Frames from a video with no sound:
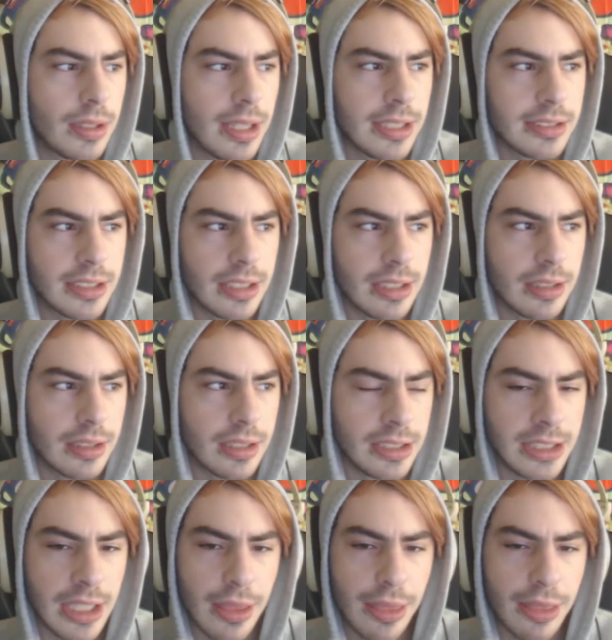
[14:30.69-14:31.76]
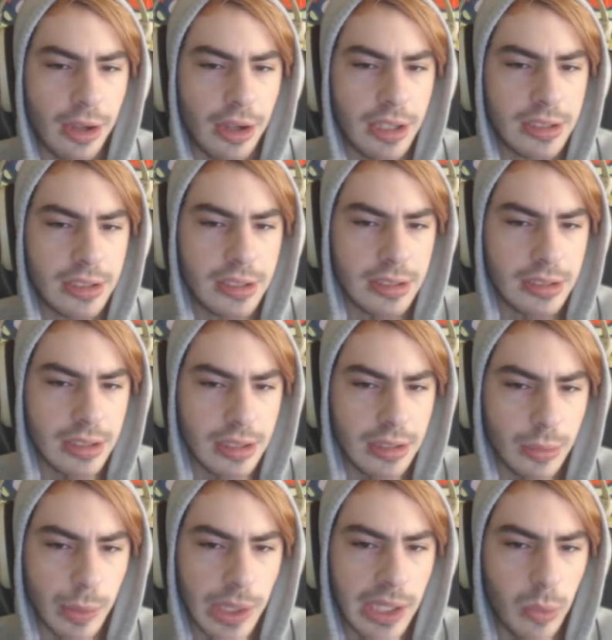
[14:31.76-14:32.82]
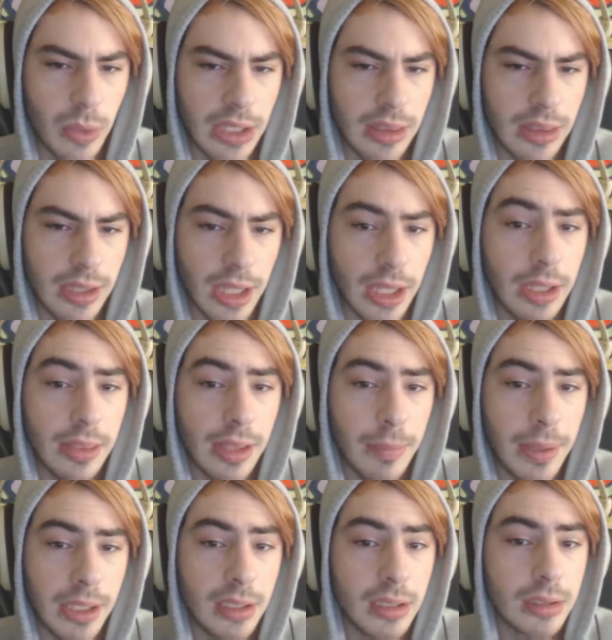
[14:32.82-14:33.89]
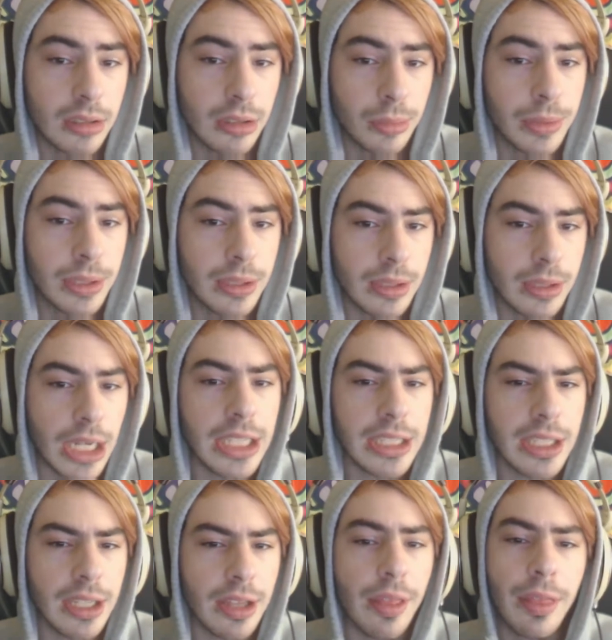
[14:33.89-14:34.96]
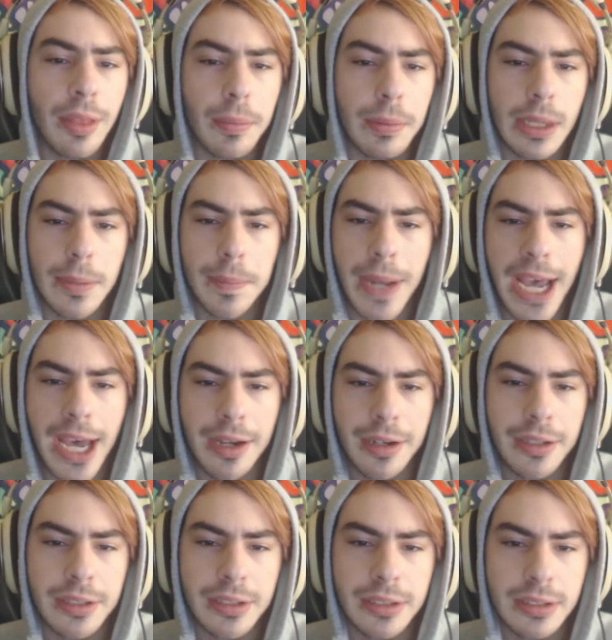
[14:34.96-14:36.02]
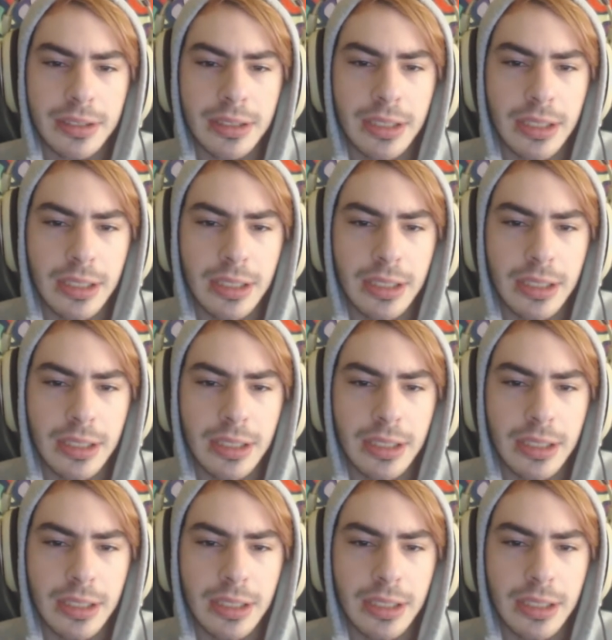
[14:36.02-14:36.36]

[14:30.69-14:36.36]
is it thoughts? Is it the way we think that make us human? The patterns,